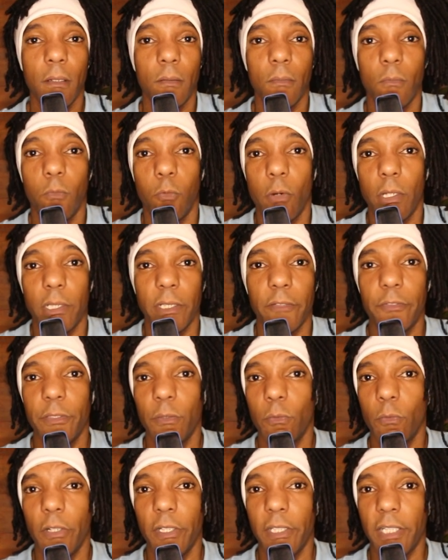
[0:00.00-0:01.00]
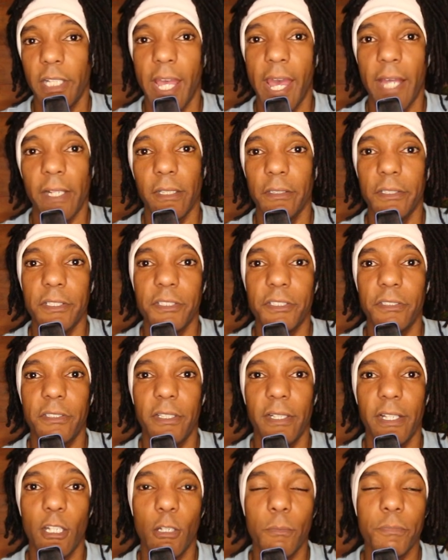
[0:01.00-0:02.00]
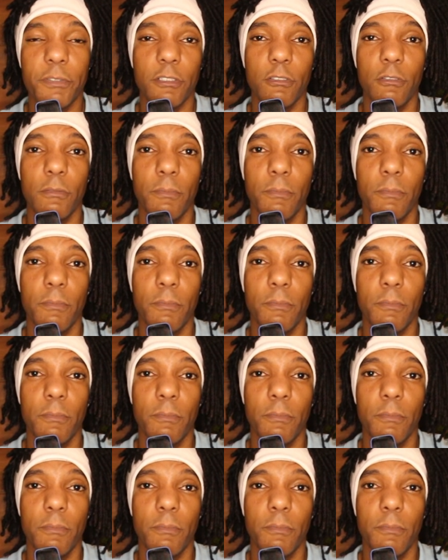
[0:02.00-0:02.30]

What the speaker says: one of the one catalysts that helps